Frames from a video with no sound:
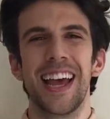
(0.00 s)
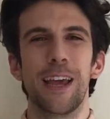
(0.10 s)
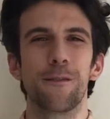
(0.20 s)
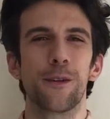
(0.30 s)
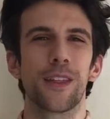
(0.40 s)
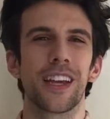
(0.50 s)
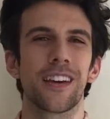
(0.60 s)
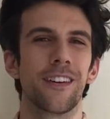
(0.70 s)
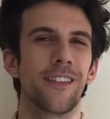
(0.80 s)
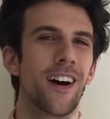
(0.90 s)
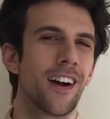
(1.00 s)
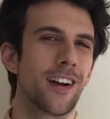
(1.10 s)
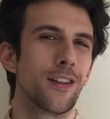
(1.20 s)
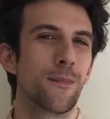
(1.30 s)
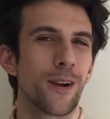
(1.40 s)
If you think of
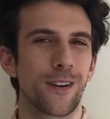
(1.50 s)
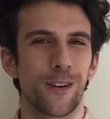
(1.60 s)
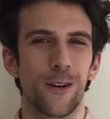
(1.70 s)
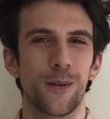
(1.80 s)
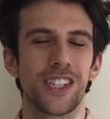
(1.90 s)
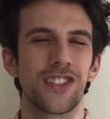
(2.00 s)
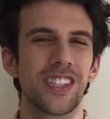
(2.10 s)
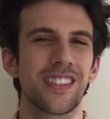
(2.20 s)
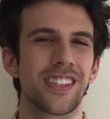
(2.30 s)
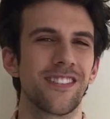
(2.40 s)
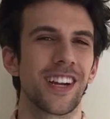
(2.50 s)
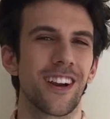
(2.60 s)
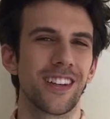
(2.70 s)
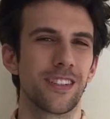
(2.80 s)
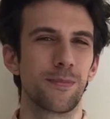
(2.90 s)
Angela Merkel when she's giving
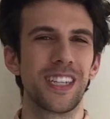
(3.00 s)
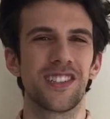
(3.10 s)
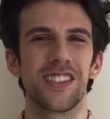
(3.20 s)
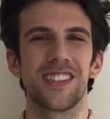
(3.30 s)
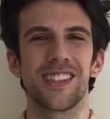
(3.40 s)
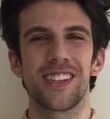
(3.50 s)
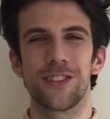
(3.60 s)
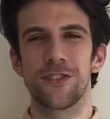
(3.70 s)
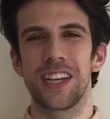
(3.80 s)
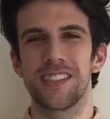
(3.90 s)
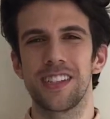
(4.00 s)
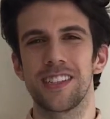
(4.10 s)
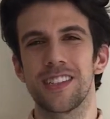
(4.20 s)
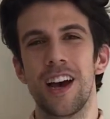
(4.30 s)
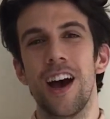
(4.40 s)
her speeches and
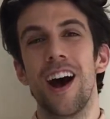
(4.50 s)
addresses,